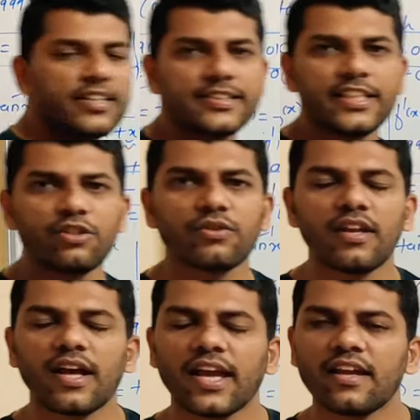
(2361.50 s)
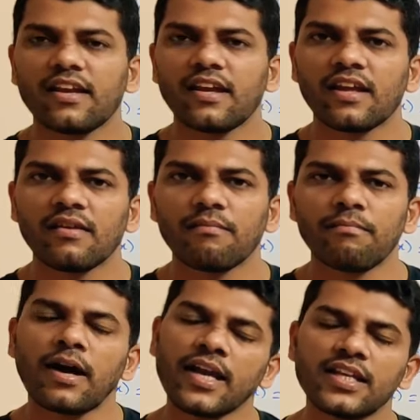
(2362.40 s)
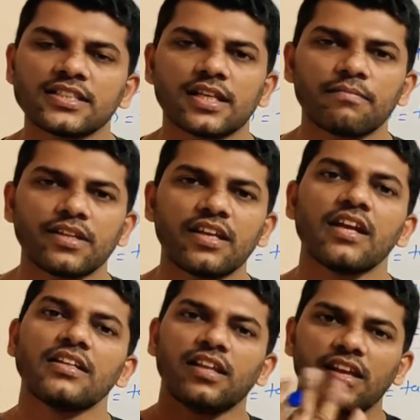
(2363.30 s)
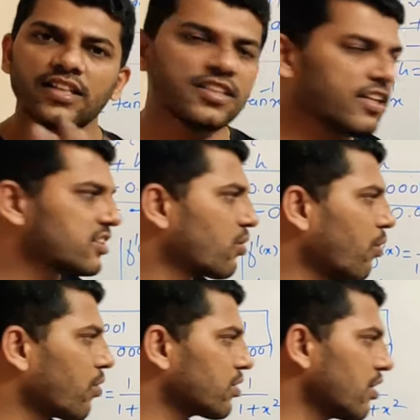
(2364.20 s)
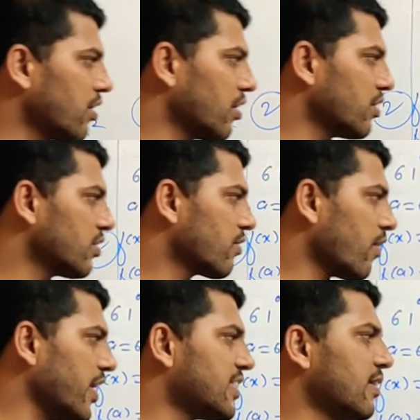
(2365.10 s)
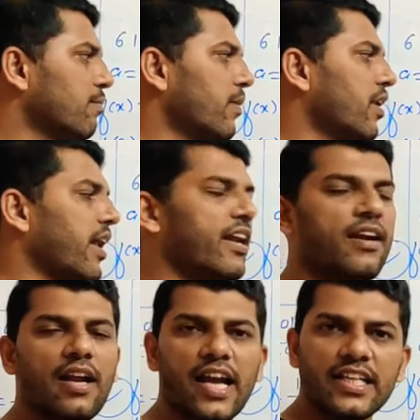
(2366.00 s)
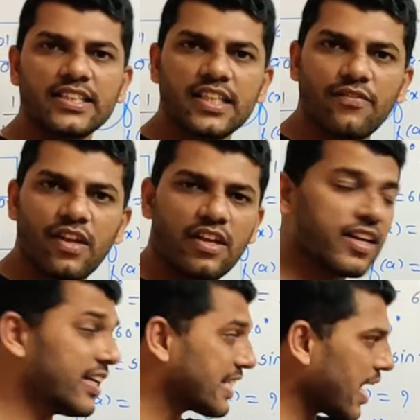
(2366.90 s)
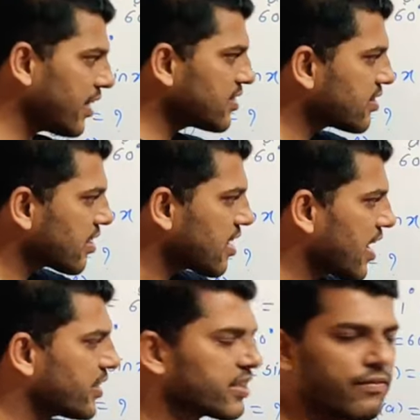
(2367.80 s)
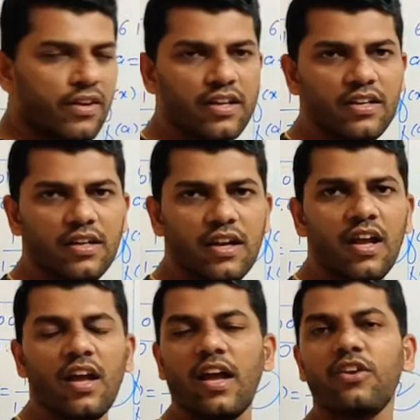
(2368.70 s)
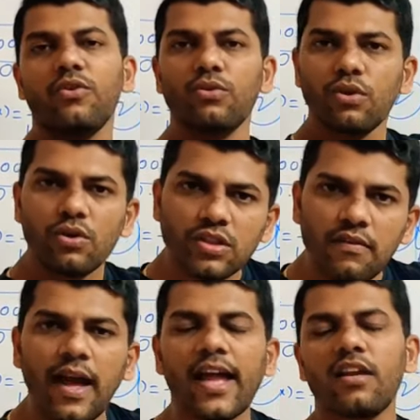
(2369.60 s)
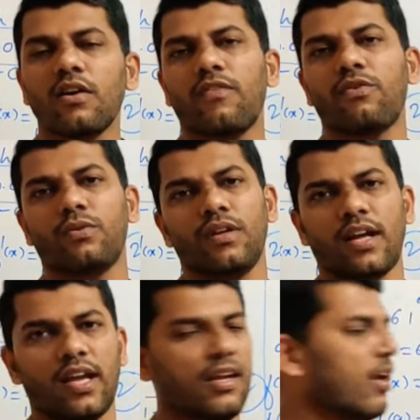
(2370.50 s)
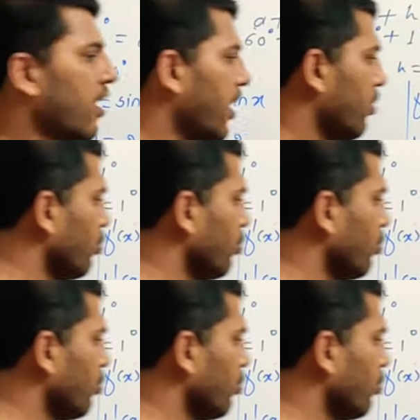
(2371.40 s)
this into the 9 minus something? The reason is quite simple, and it lies somewhere here. Its answer lies somewhere here. You know the value of root 9, and